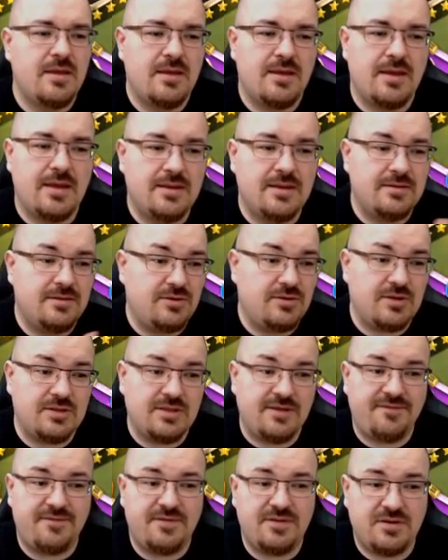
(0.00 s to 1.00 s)
and you can
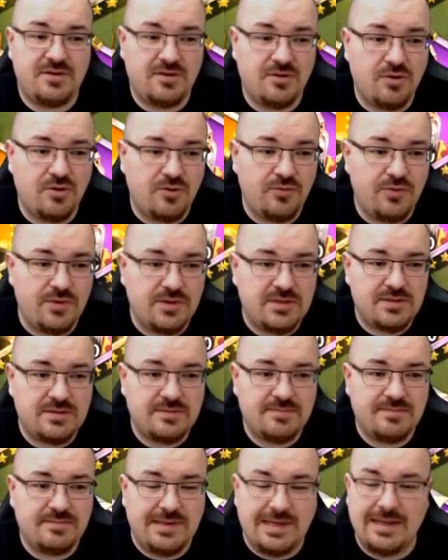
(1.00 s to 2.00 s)
definitely go with
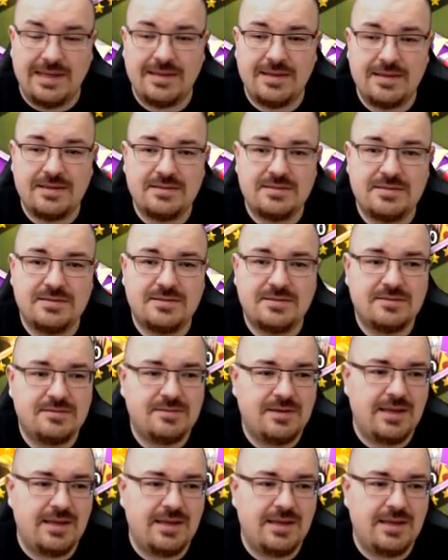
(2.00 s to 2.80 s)
Genghis,